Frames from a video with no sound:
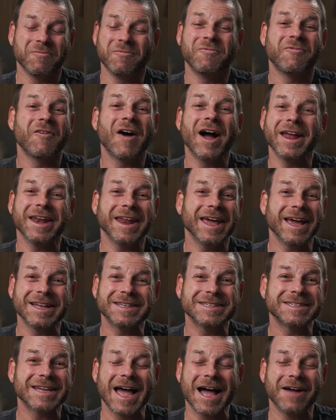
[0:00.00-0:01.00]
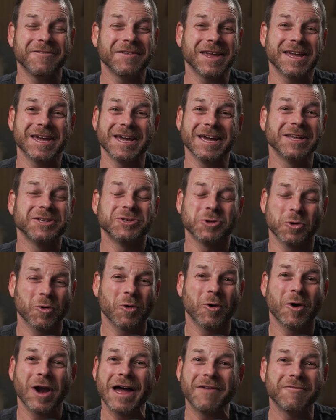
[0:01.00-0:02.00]
finance having kids
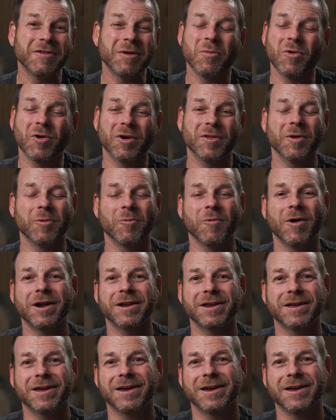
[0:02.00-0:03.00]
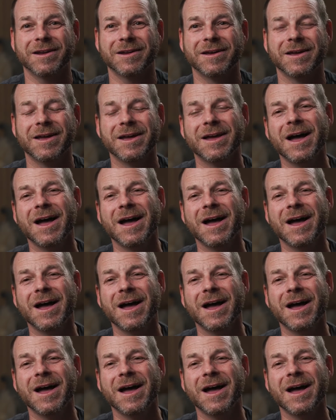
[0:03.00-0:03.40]
or having more than one kid.